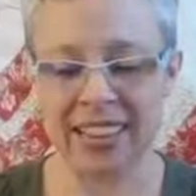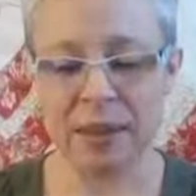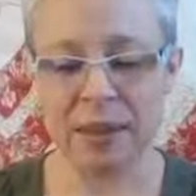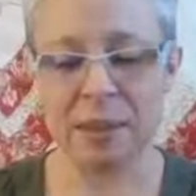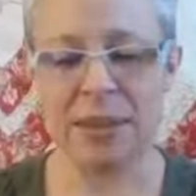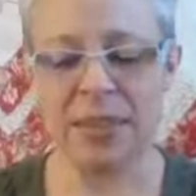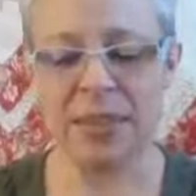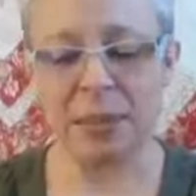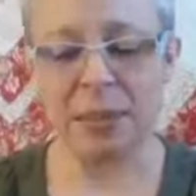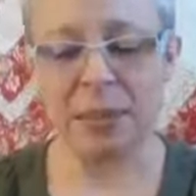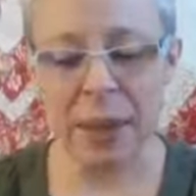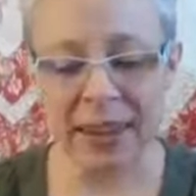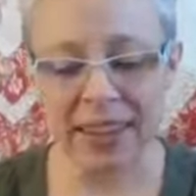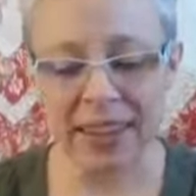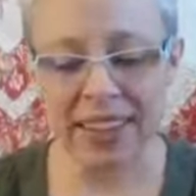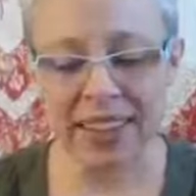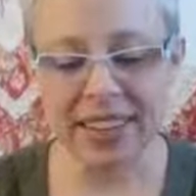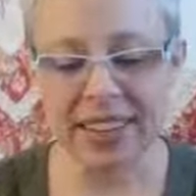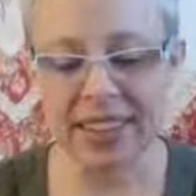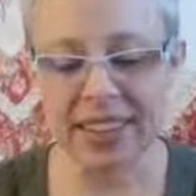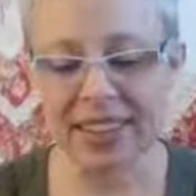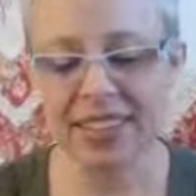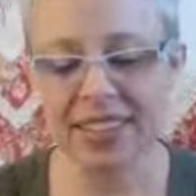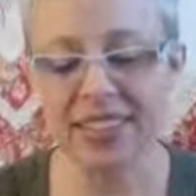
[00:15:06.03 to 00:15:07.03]
I've been
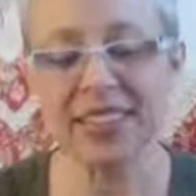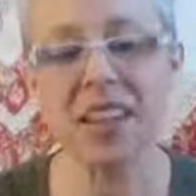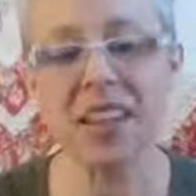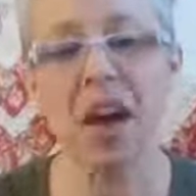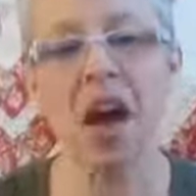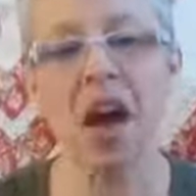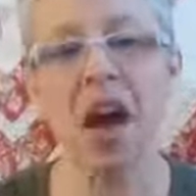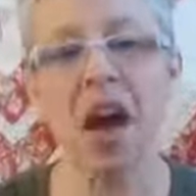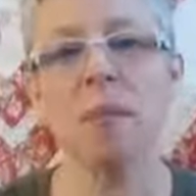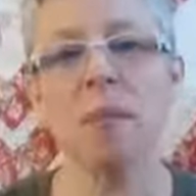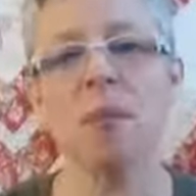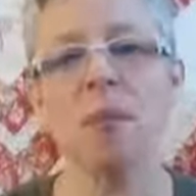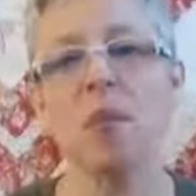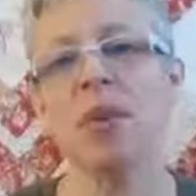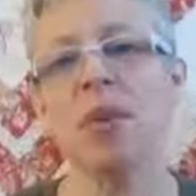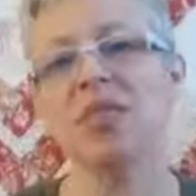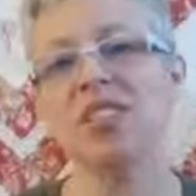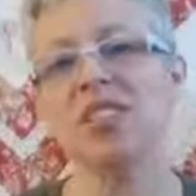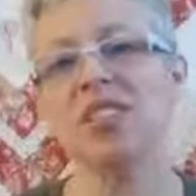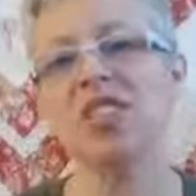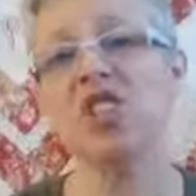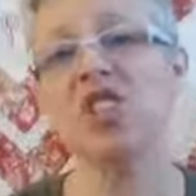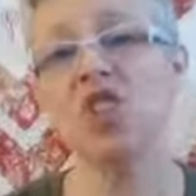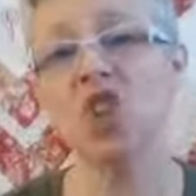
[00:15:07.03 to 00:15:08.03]
spending time
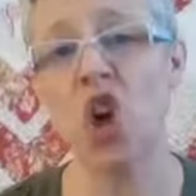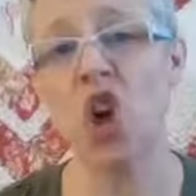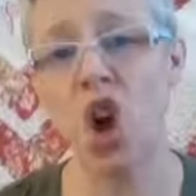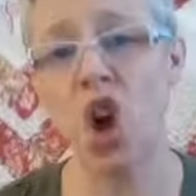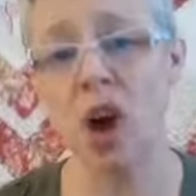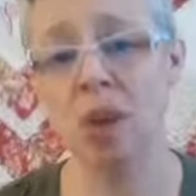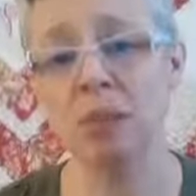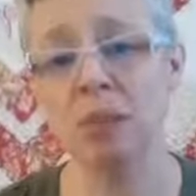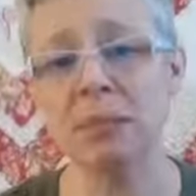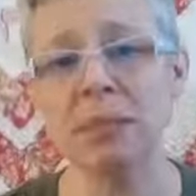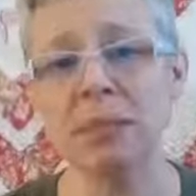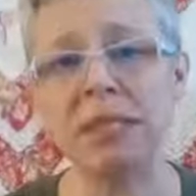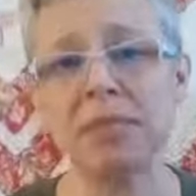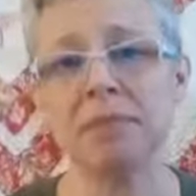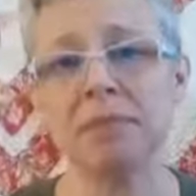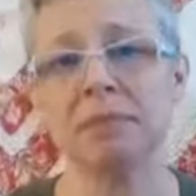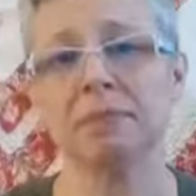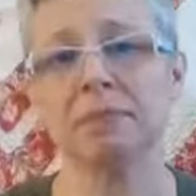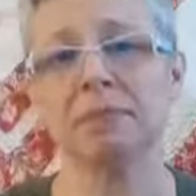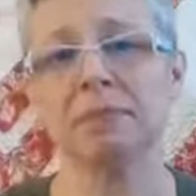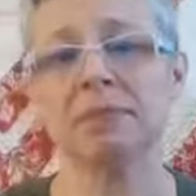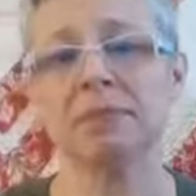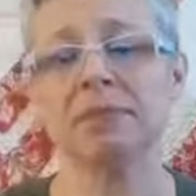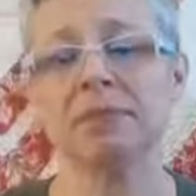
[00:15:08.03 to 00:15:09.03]
with the Psalms
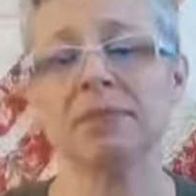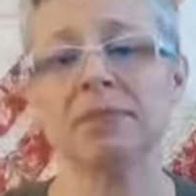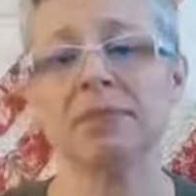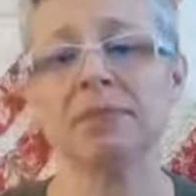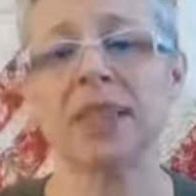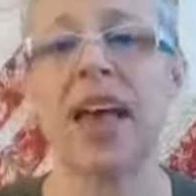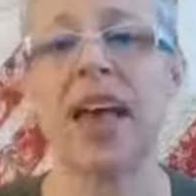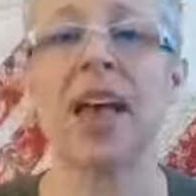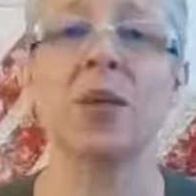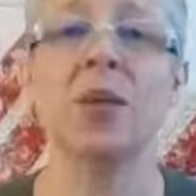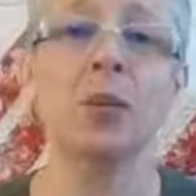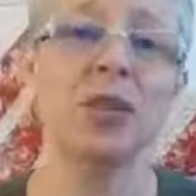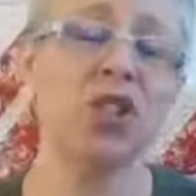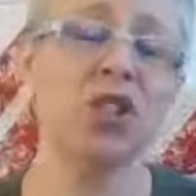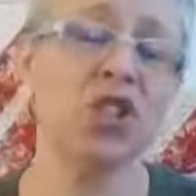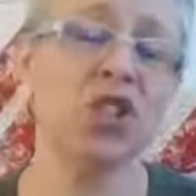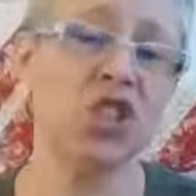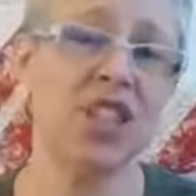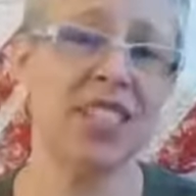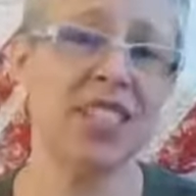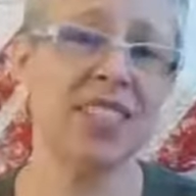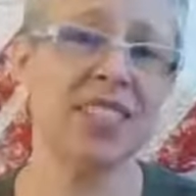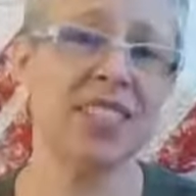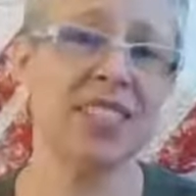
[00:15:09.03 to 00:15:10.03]
and with
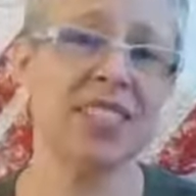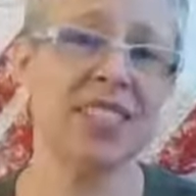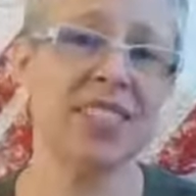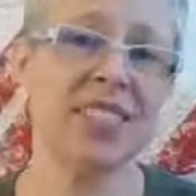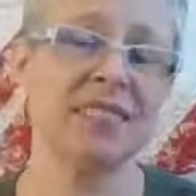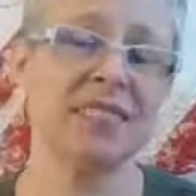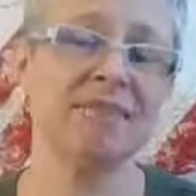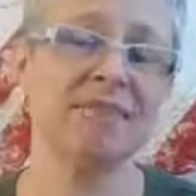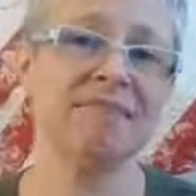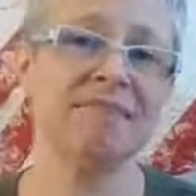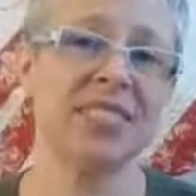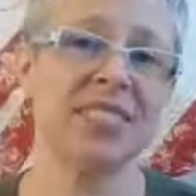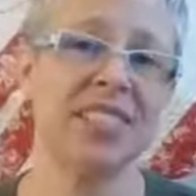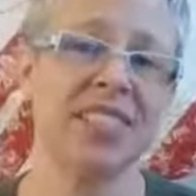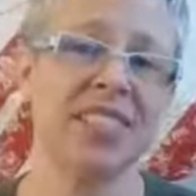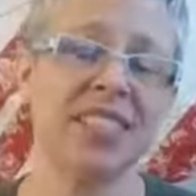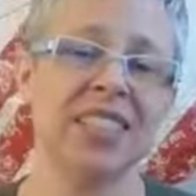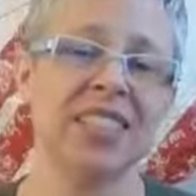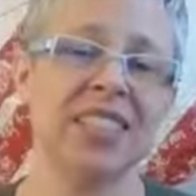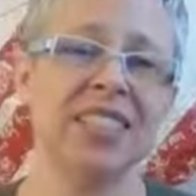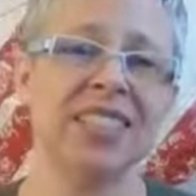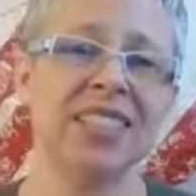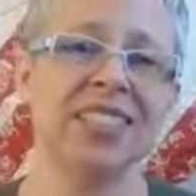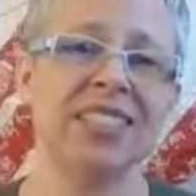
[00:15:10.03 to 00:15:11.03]
Jesus
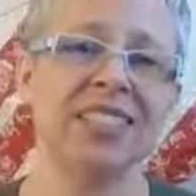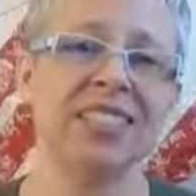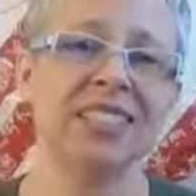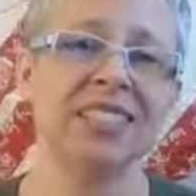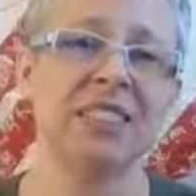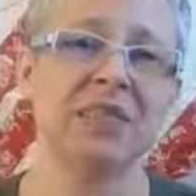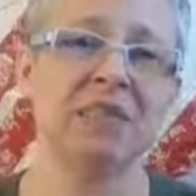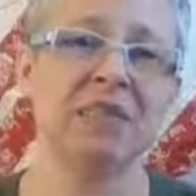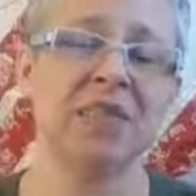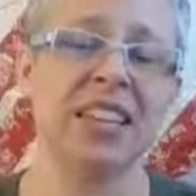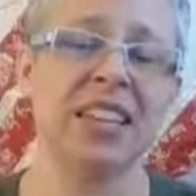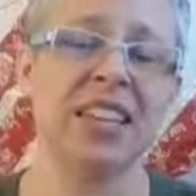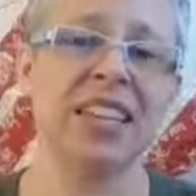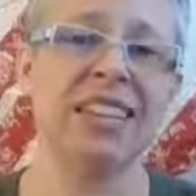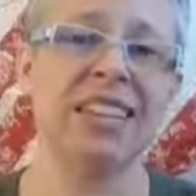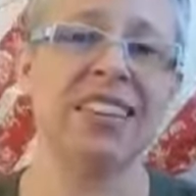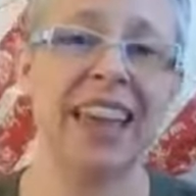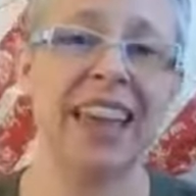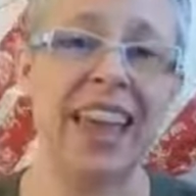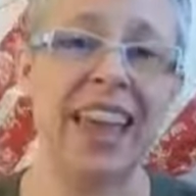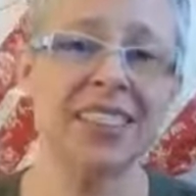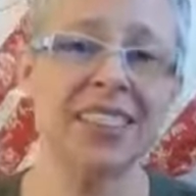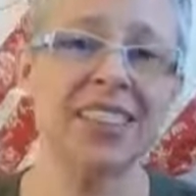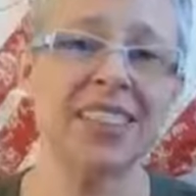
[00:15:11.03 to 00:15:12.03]
in
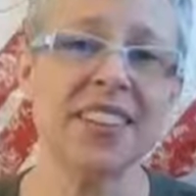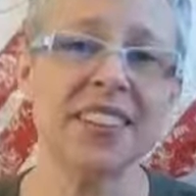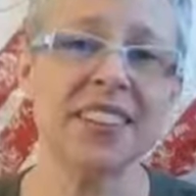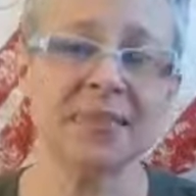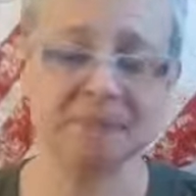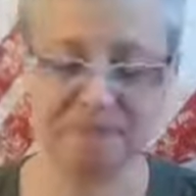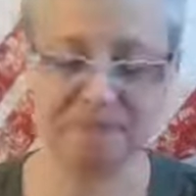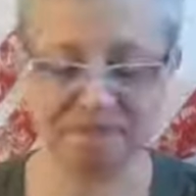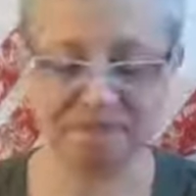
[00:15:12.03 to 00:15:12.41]
Lent,